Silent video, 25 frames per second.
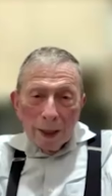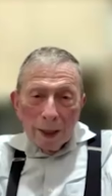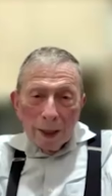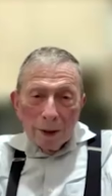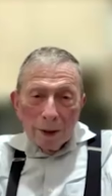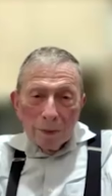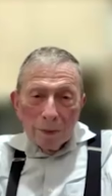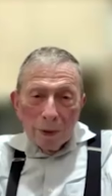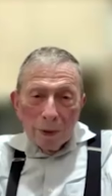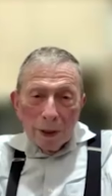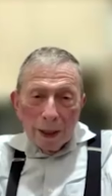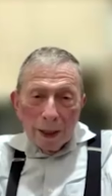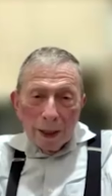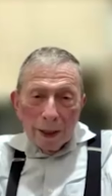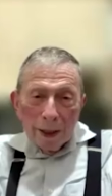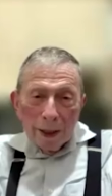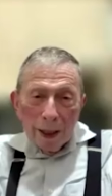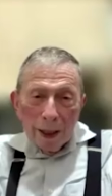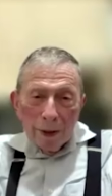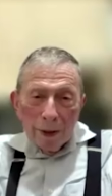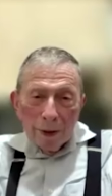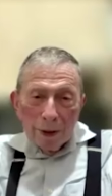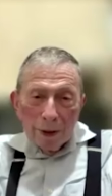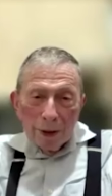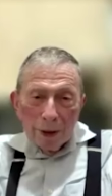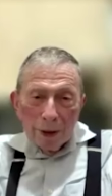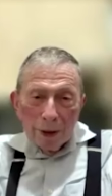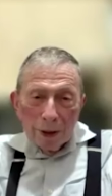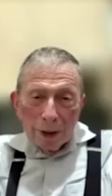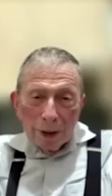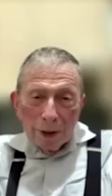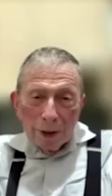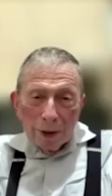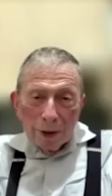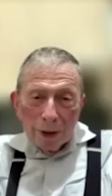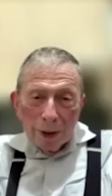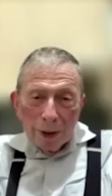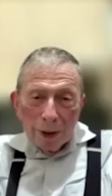is play again the
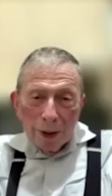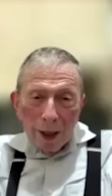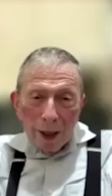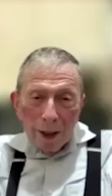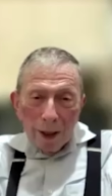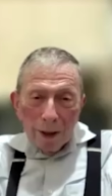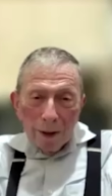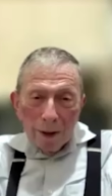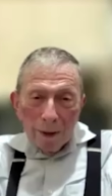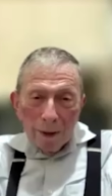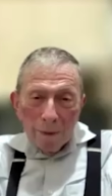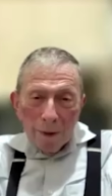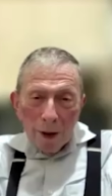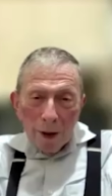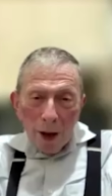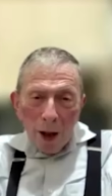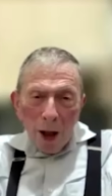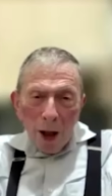Sixth Sonata."